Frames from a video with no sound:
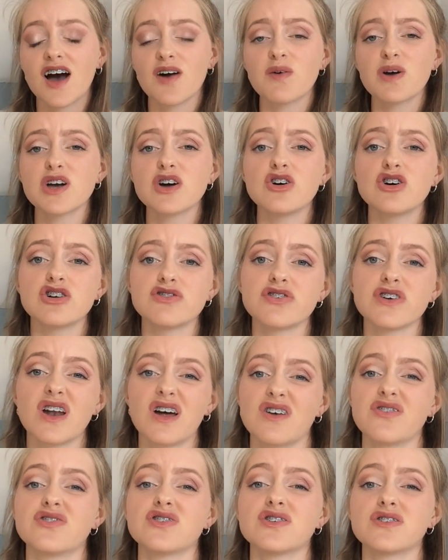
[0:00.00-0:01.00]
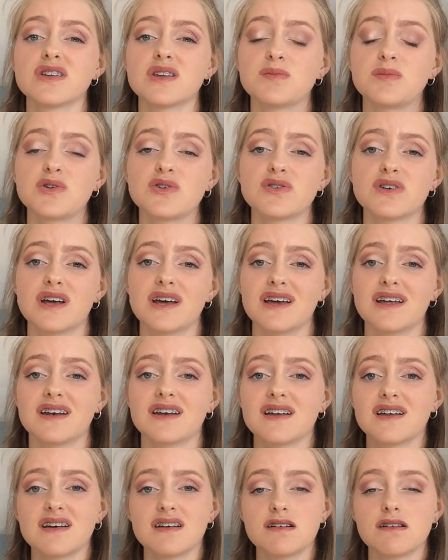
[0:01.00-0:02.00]
we got off at like 4 in the
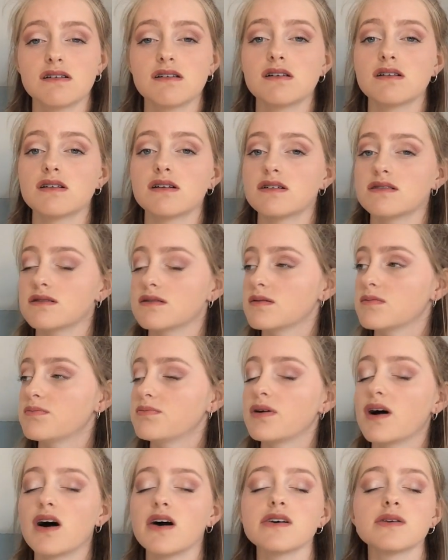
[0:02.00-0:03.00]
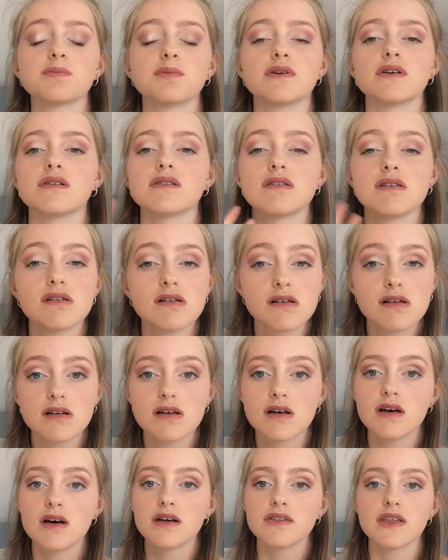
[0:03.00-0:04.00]
morning. Passport.
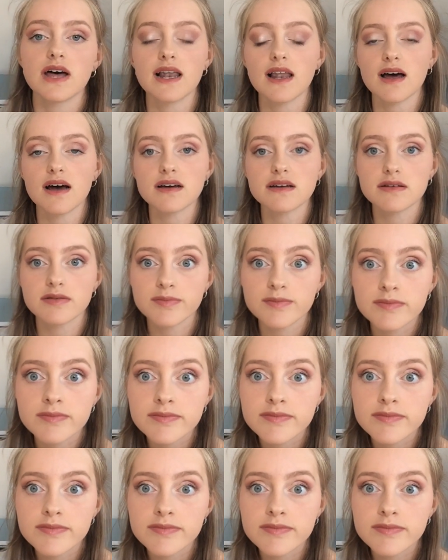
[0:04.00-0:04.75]
They're like,